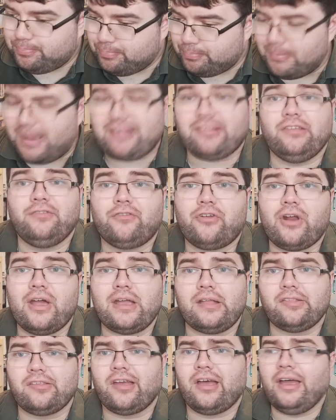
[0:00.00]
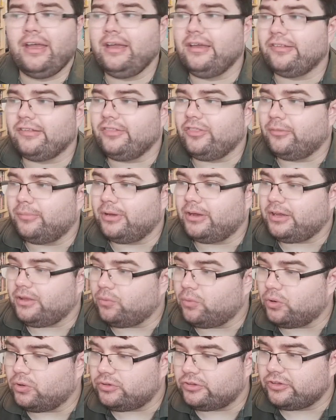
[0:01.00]
massive great tigers in the bloody
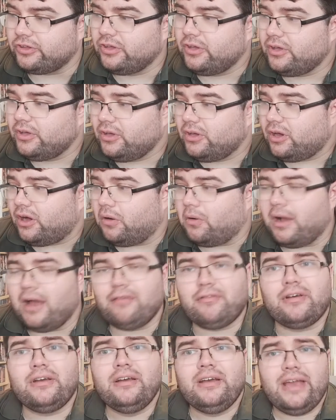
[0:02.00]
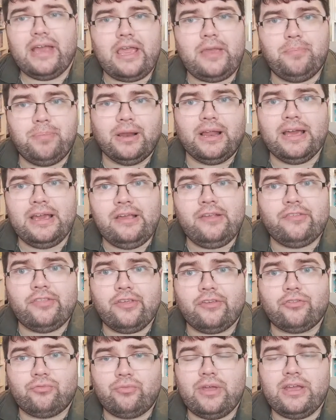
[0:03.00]
woods or whatever, he plays
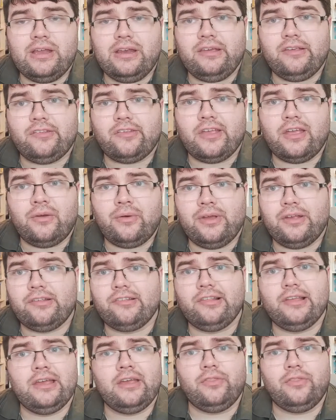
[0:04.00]
this really seriously.